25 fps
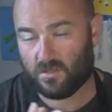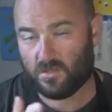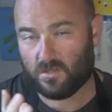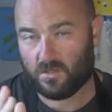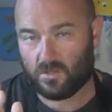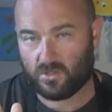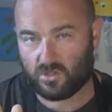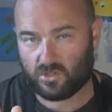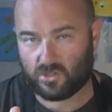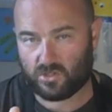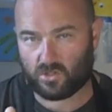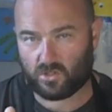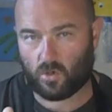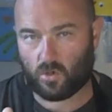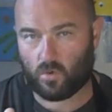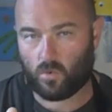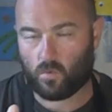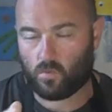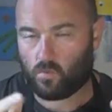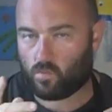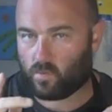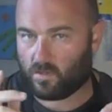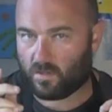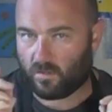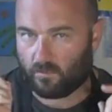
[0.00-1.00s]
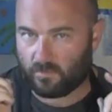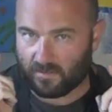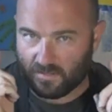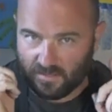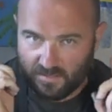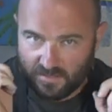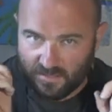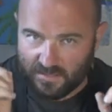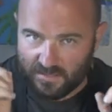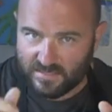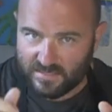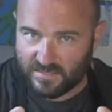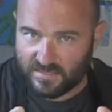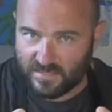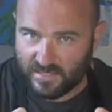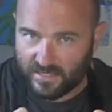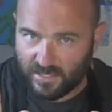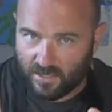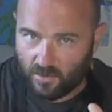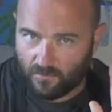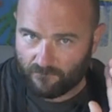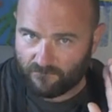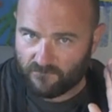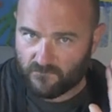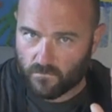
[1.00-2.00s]
So we'll be listening
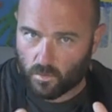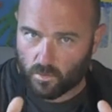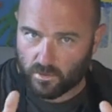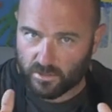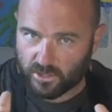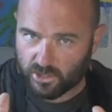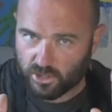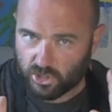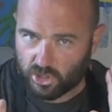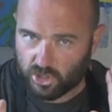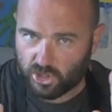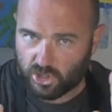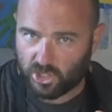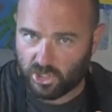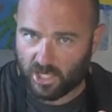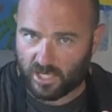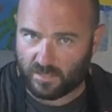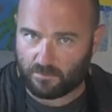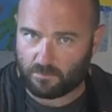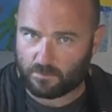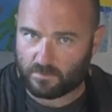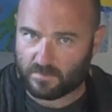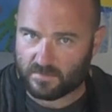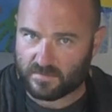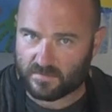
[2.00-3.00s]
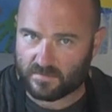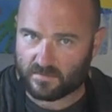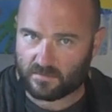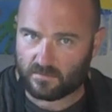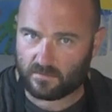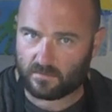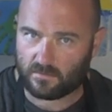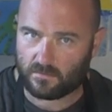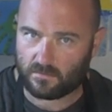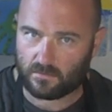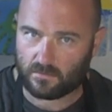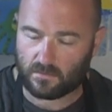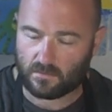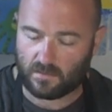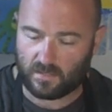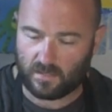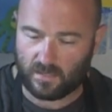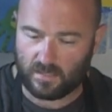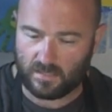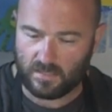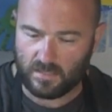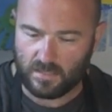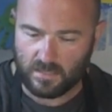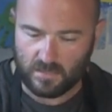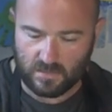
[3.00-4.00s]
out for the shapes,
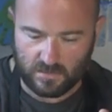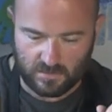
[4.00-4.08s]
okay?